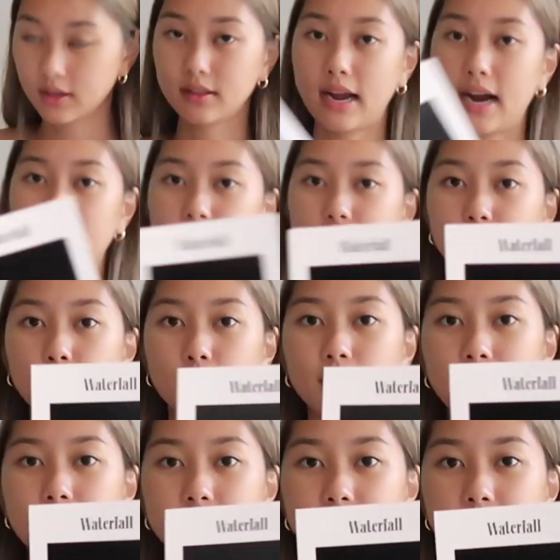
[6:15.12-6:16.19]
there's
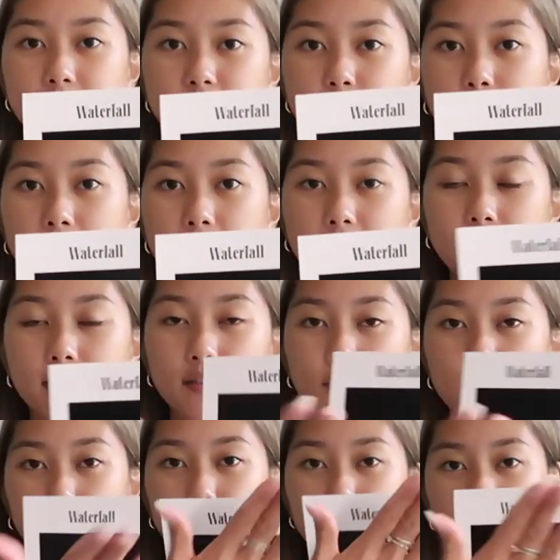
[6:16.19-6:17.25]
Korean text behind it if
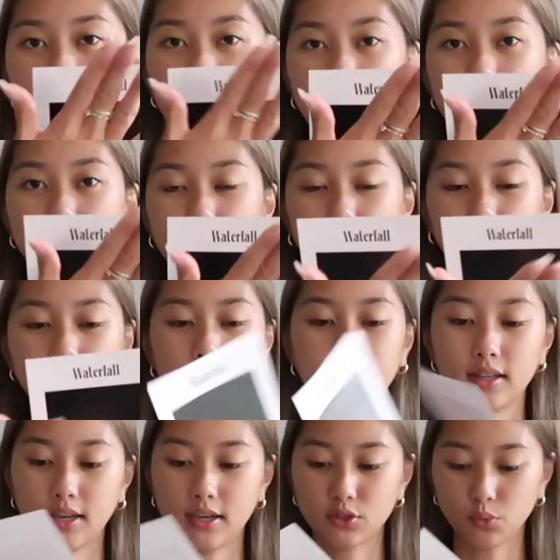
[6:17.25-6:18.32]
you put your hand on it
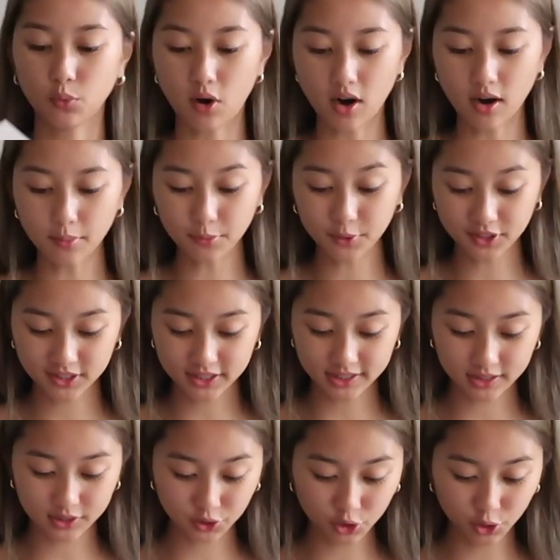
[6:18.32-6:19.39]
and it gets warm, which
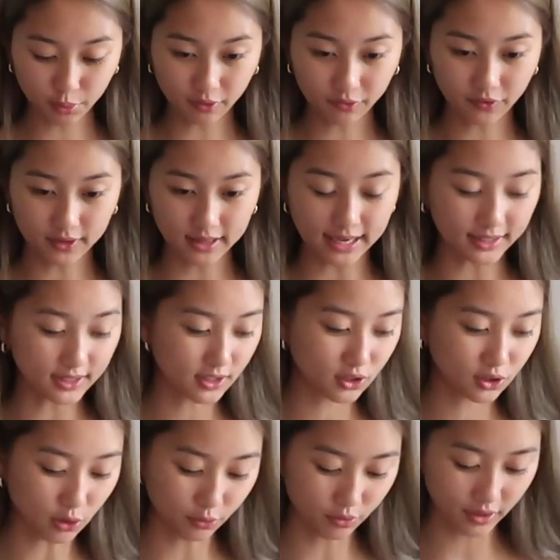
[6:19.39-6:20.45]
is super fun. Like, this
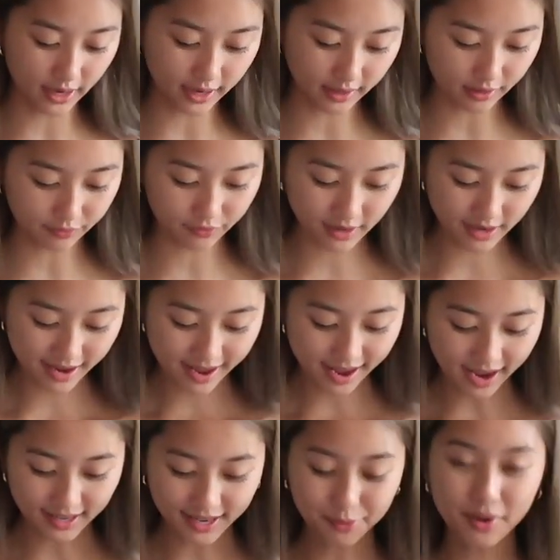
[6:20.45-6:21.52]
is so creative.
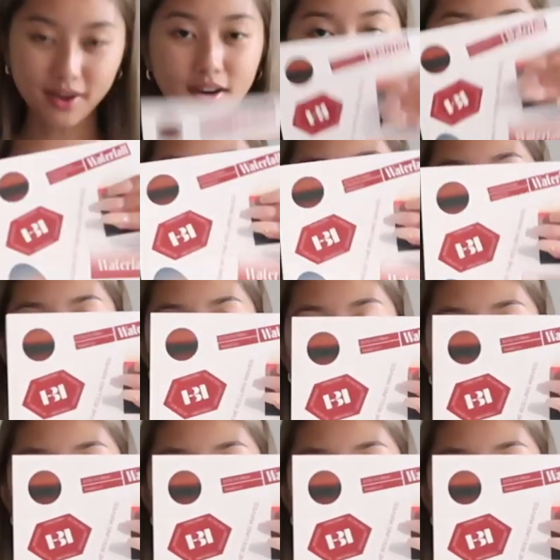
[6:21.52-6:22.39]
And then we of course have